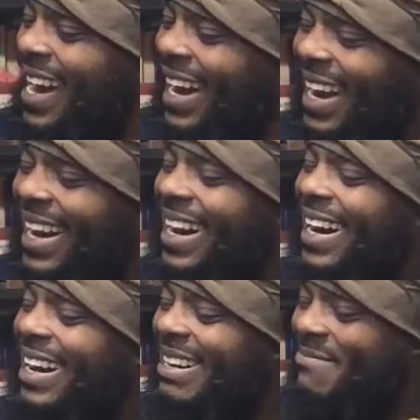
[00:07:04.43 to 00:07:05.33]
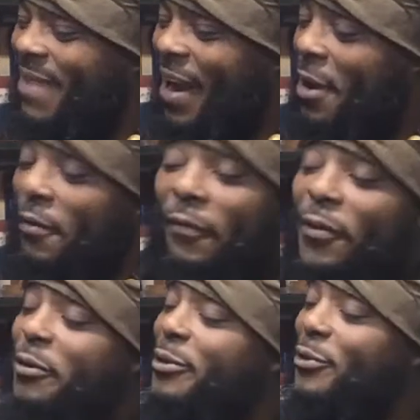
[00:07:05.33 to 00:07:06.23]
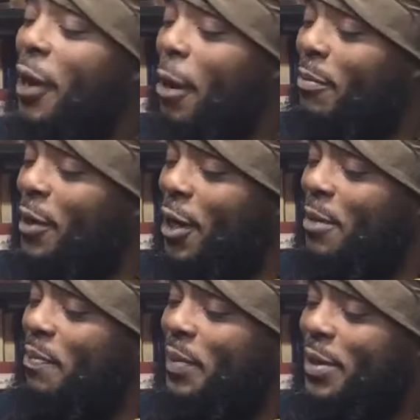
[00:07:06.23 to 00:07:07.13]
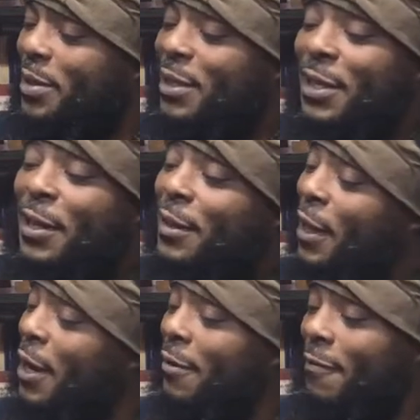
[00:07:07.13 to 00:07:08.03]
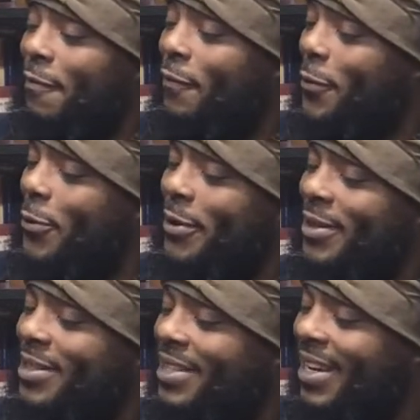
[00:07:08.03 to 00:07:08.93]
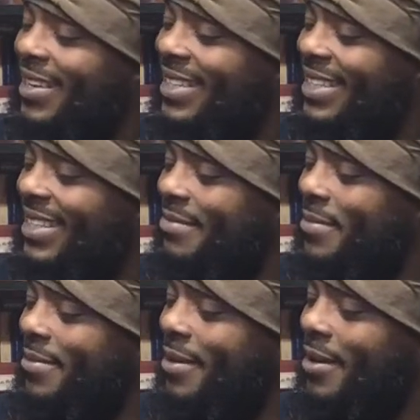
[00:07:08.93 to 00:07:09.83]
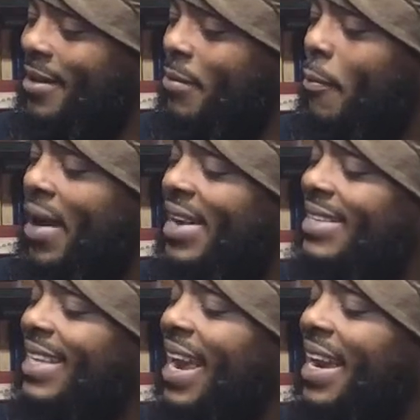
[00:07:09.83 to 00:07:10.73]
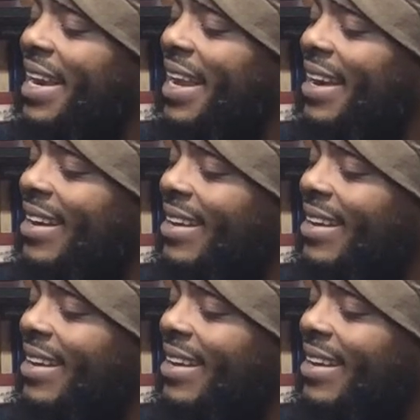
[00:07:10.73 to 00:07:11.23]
Oh man, a few drop dead pieces and then food and shelter. Maintaining